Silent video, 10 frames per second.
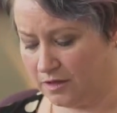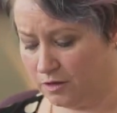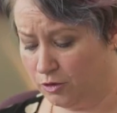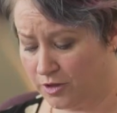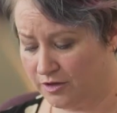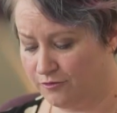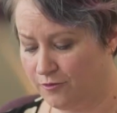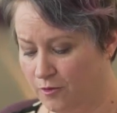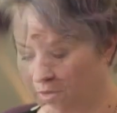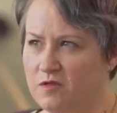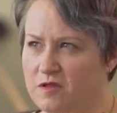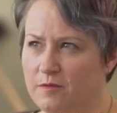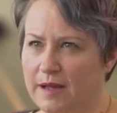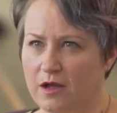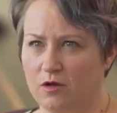looking for. Also
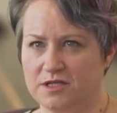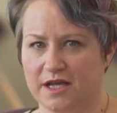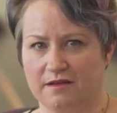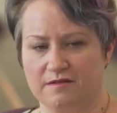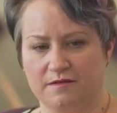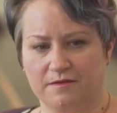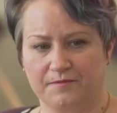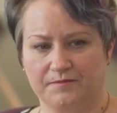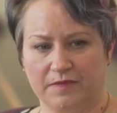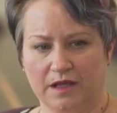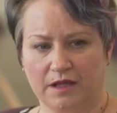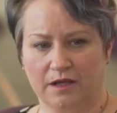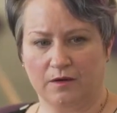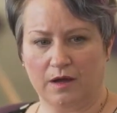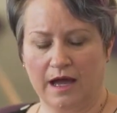about context,
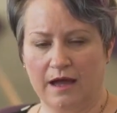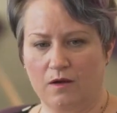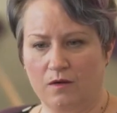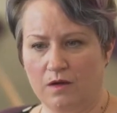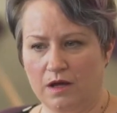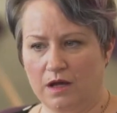how